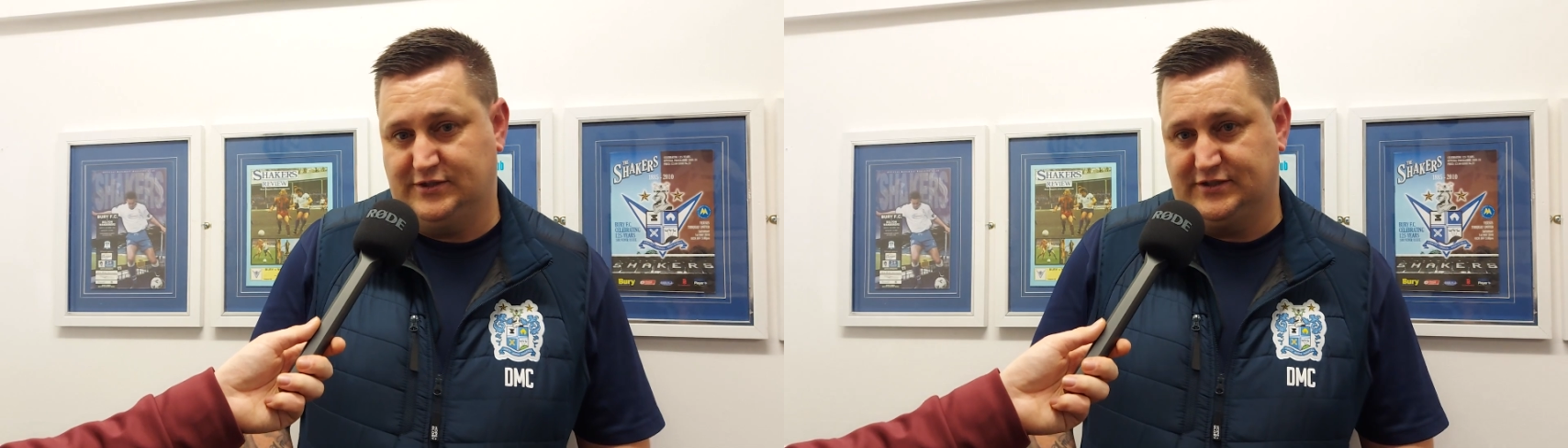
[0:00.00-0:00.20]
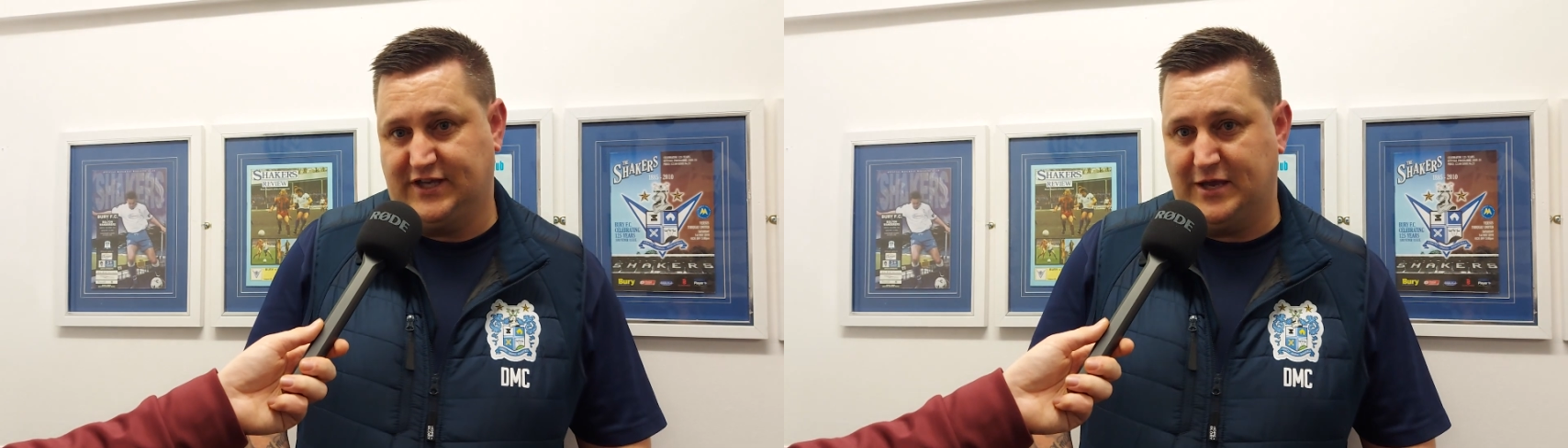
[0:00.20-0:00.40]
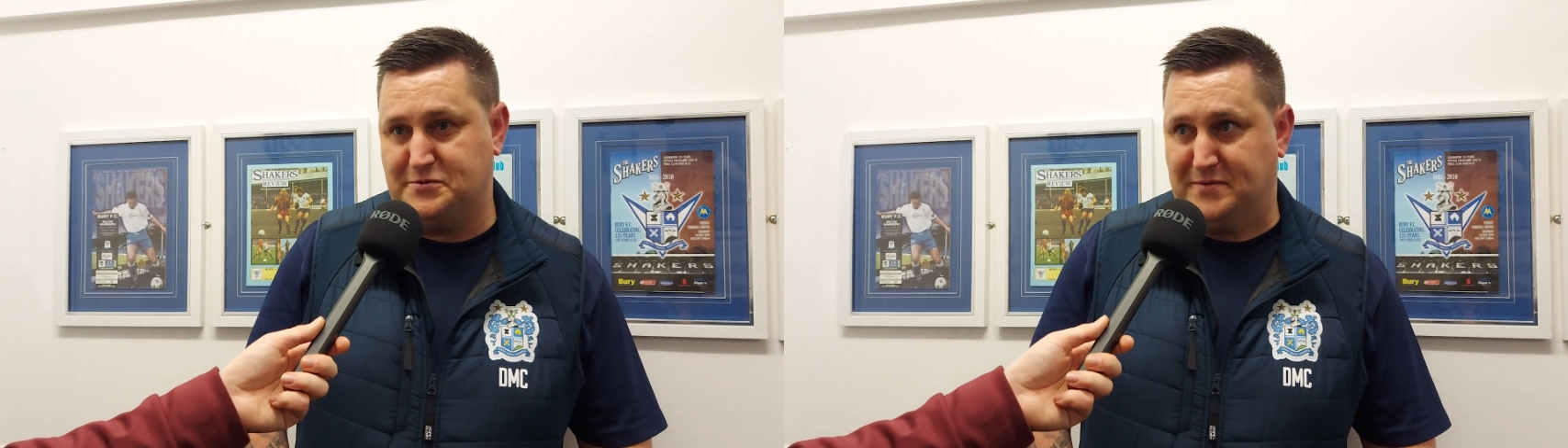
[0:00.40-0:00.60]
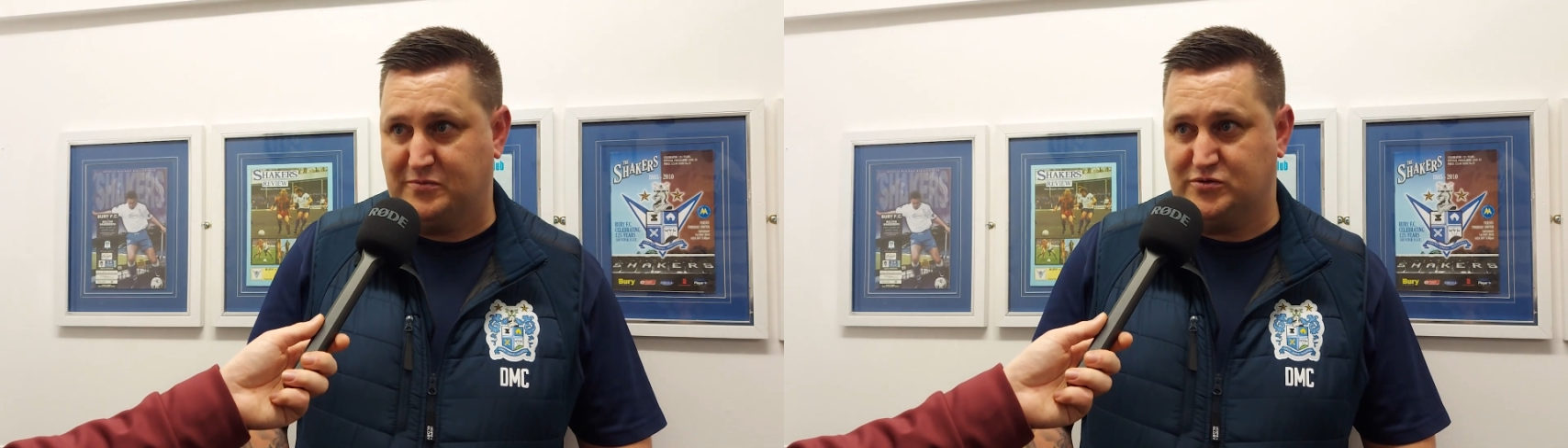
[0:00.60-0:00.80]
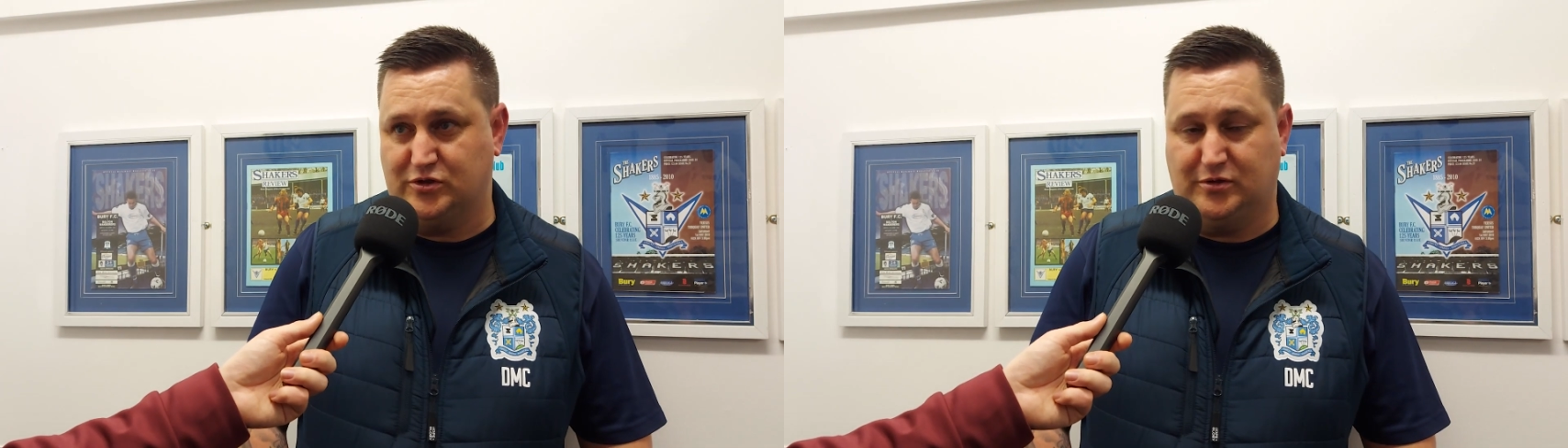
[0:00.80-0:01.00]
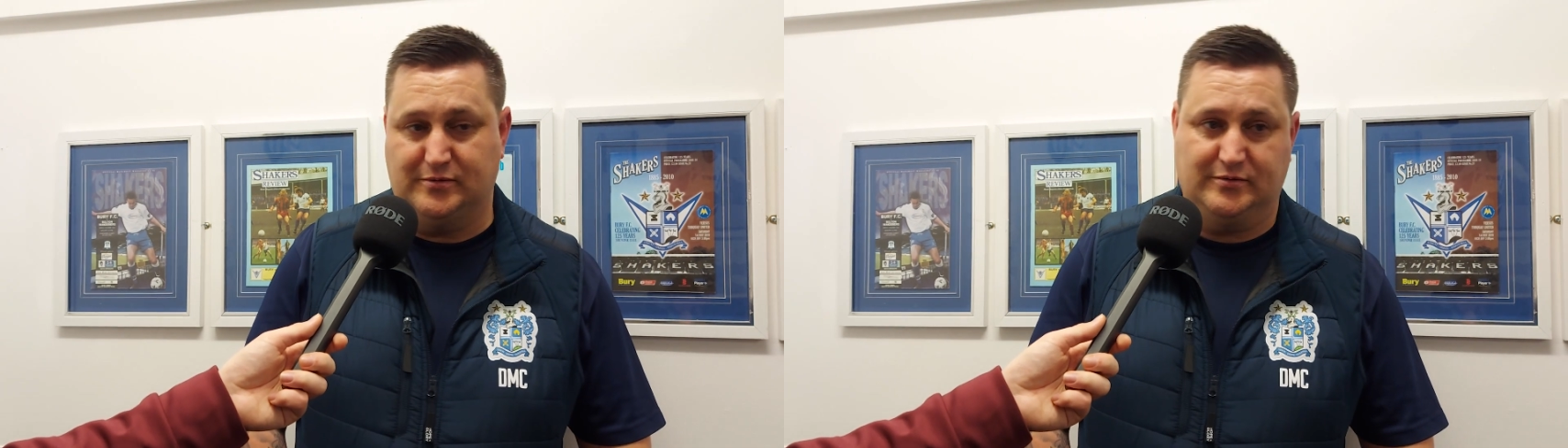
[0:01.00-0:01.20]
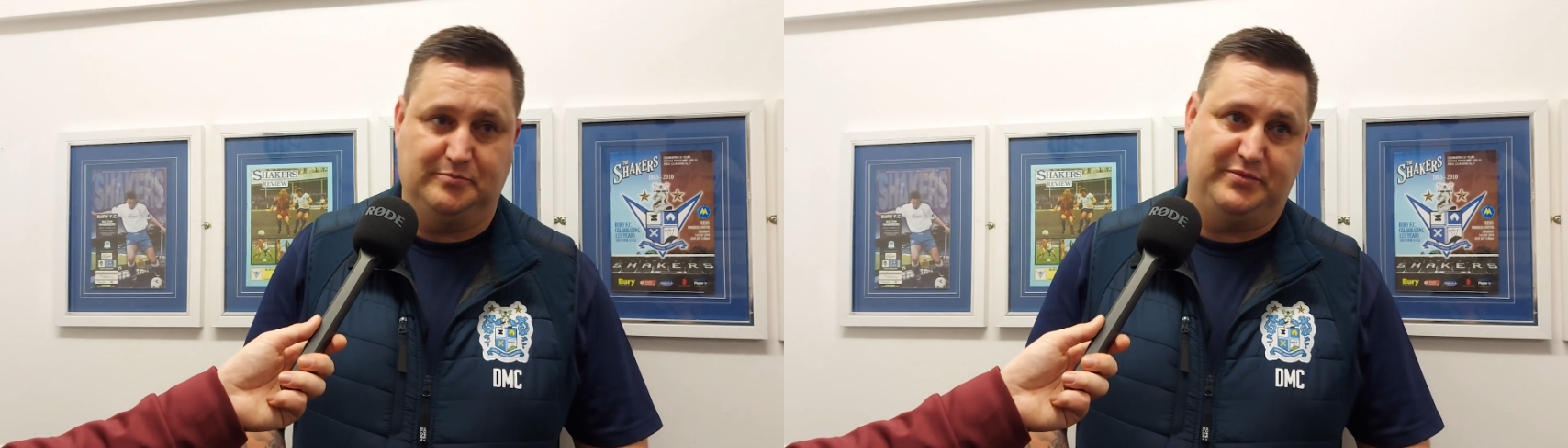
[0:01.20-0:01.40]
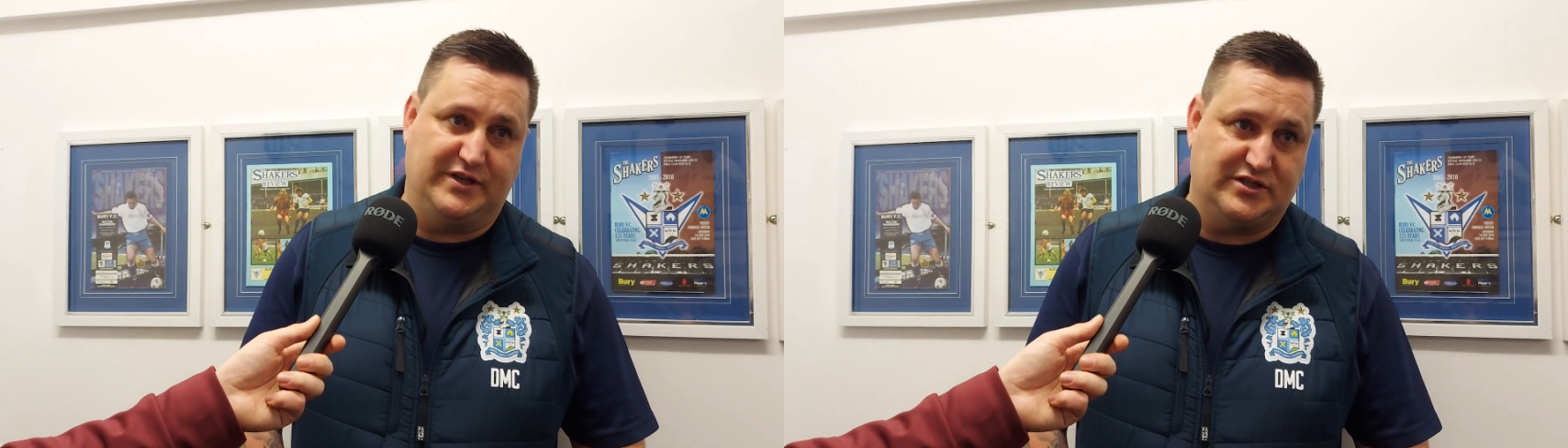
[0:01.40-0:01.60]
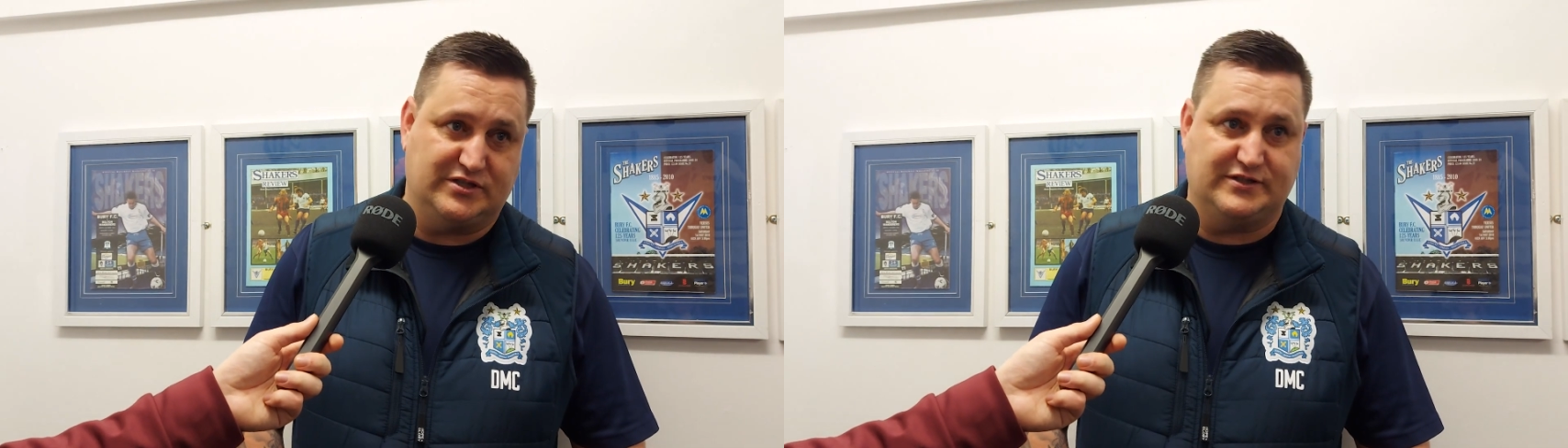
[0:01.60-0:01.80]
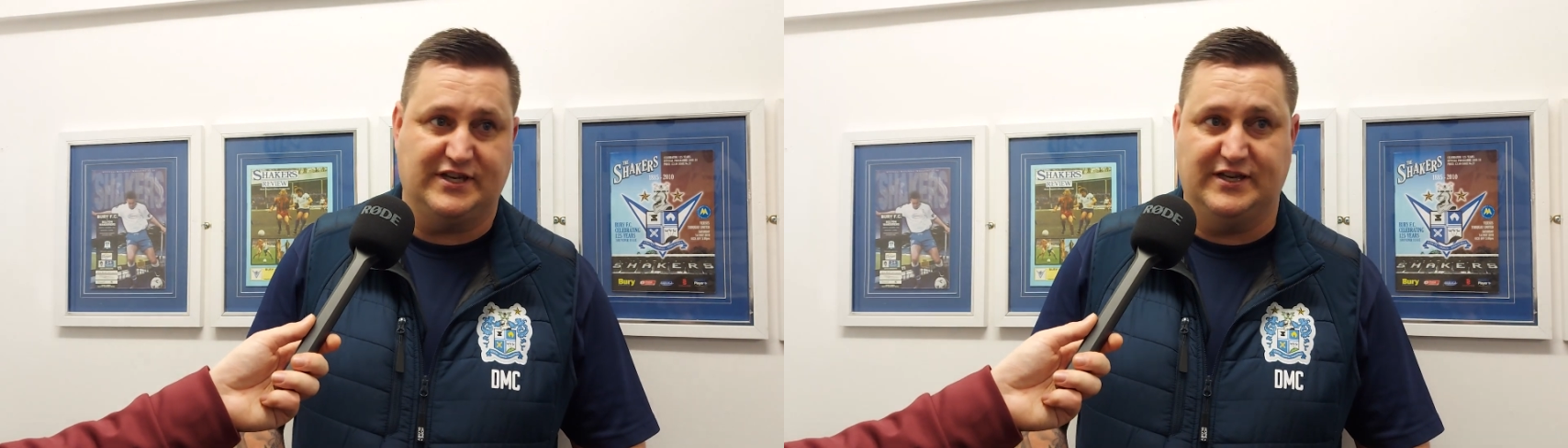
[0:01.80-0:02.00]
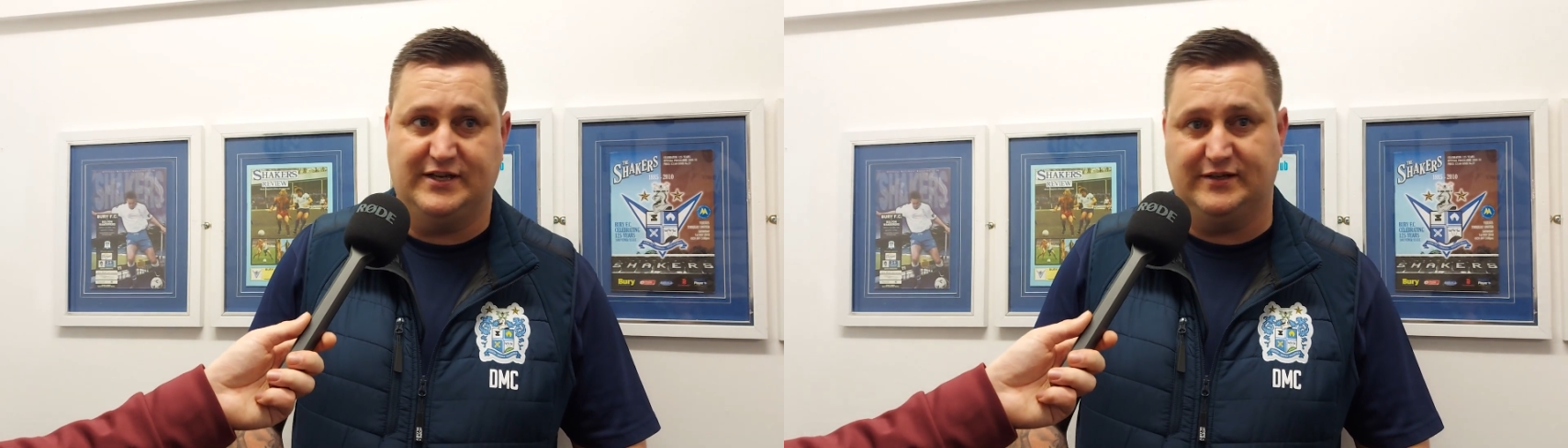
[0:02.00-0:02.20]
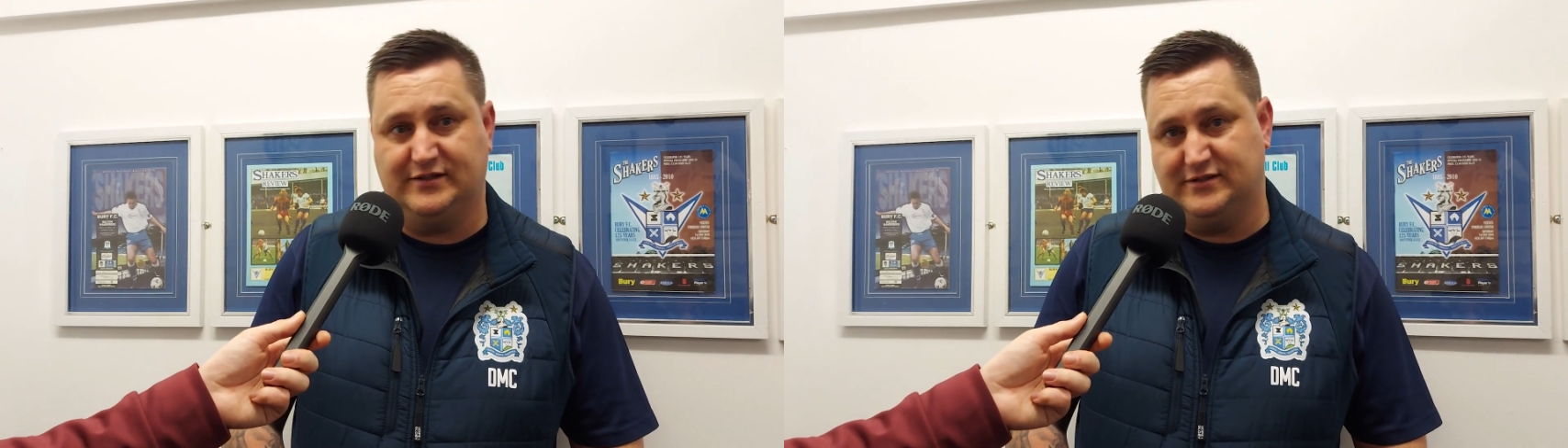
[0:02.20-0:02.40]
Games mount up, pitches turn.